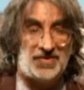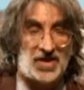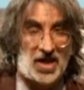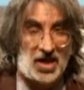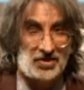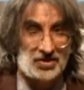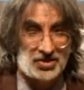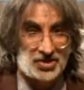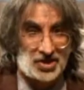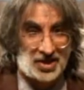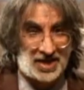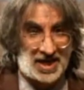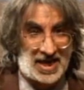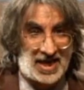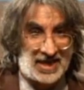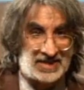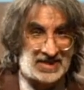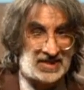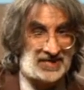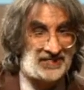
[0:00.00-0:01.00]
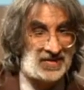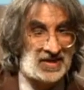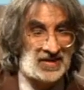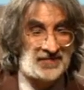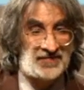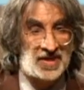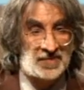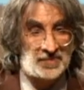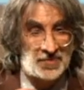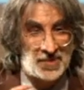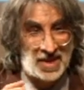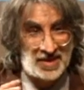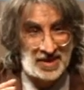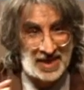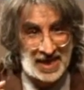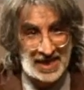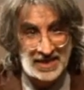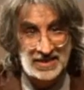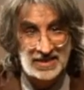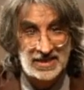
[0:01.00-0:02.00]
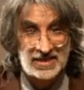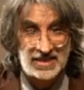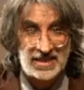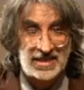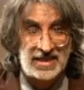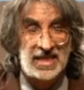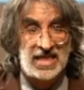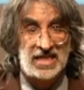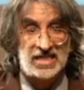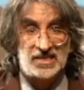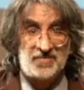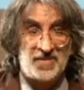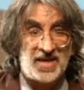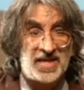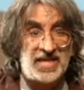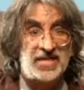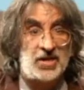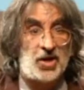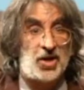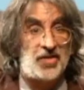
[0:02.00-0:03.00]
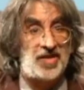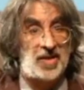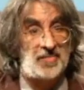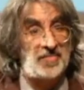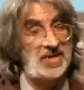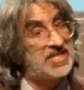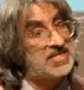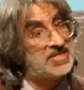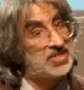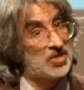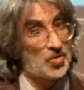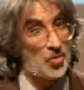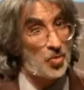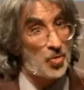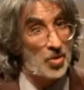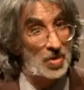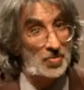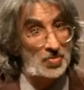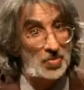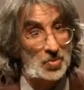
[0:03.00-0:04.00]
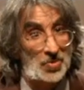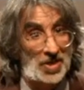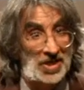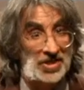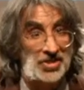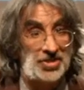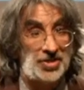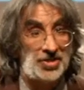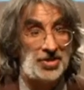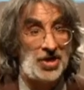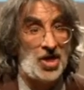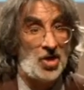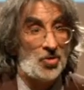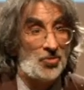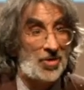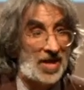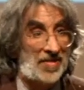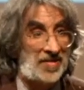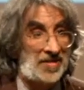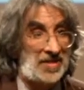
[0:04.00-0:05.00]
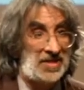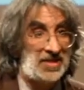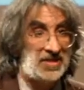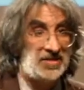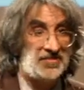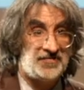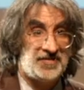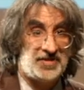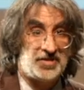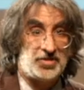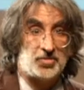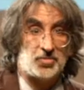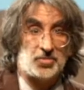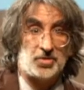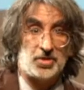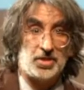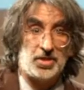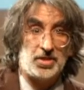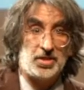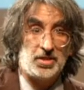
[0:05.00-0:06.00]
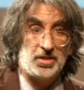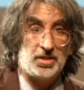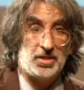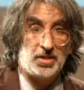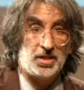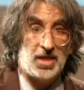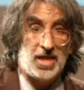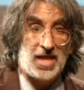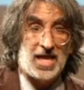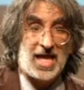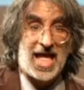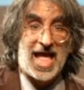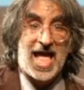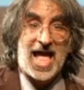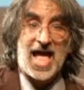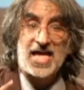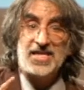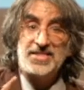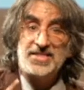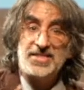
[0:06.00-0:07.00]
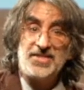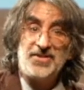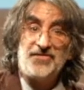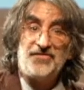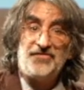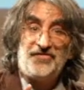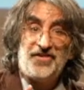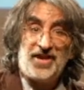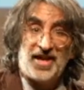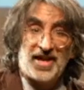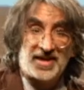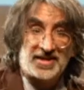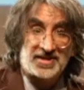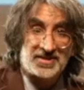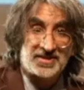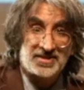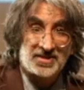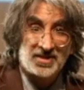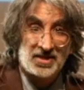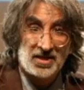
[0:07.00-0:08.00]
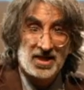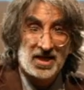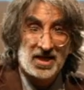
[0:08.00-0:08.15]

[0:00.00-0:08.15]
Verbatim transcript: of dollars on ads, even if the, the entity spending all that money is a corporation rather than individual, has an effect